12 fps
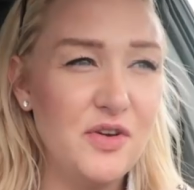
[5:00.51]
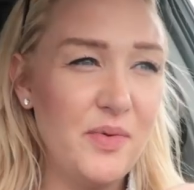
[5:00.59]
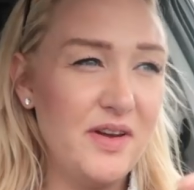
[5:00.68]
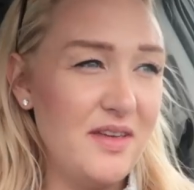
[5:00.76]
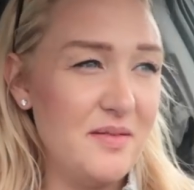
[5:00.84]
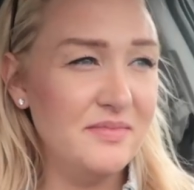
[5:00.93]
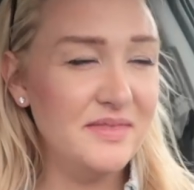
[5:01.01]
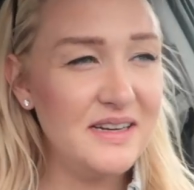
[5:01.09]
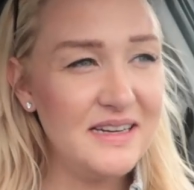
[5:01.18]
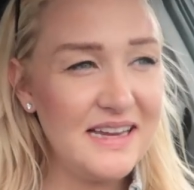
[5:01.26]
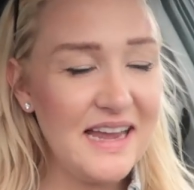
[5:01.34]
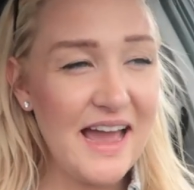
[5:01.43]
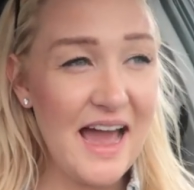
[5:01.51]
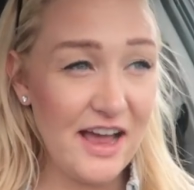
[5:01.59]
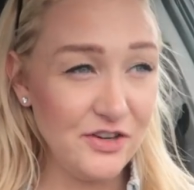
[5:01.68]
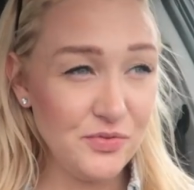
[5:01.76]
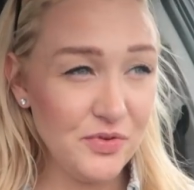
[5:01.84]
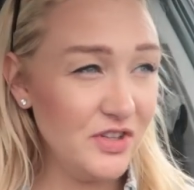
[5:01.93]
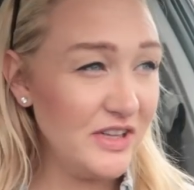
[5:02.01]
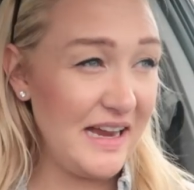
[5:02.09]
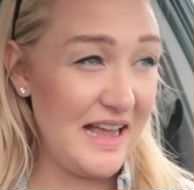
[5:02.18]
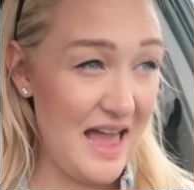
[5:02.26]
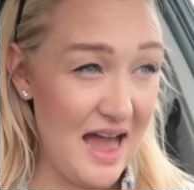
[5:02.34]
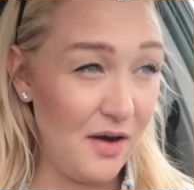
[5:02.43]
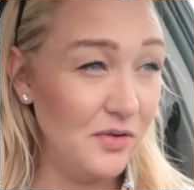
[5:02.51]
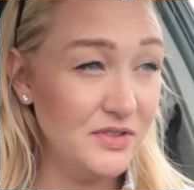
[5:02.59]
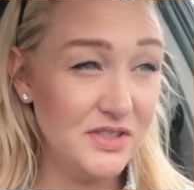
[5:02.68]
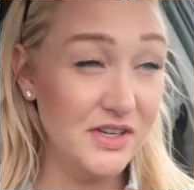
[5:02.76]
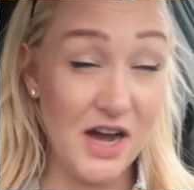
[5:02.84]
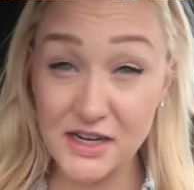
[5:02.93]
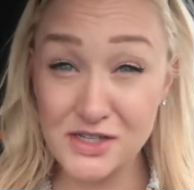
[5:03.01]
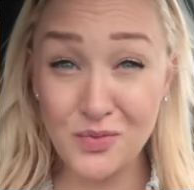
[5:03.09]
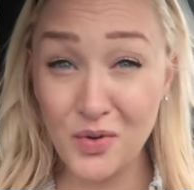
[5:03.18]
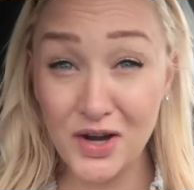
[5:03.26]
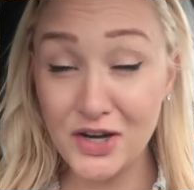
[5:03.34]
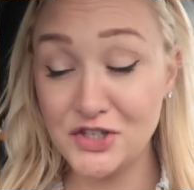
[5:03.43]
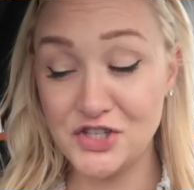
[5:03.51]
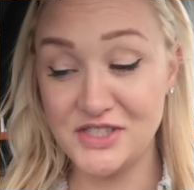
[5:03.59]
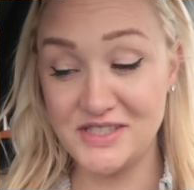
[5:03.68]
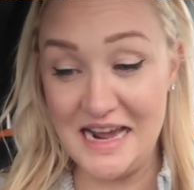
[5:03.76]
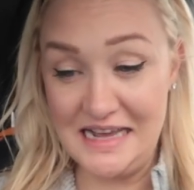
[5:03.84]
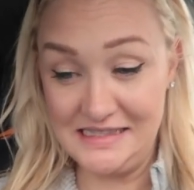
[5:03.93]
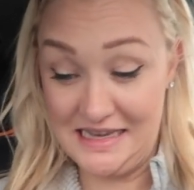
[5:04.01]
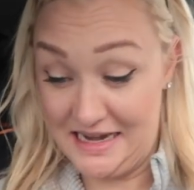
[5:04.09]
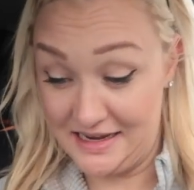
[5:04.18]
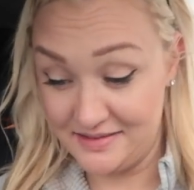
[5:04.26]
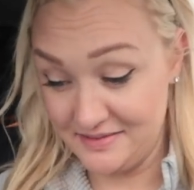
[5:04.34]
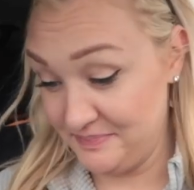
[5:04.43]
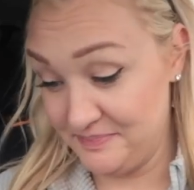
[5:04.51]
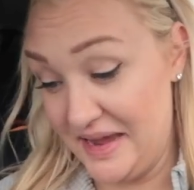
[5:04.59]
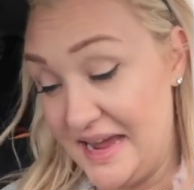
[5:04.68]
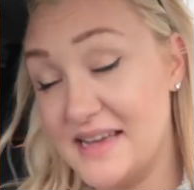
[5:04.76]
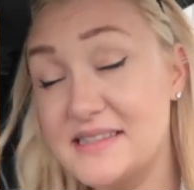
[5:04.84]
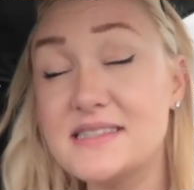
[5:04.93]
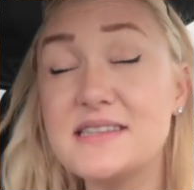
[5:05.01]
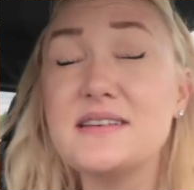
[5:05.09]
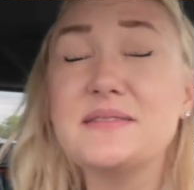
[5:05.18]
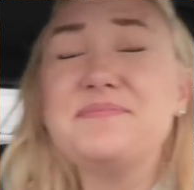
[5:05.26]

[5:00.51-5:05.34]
you could wear them casual, like out, not to work, just as like pants.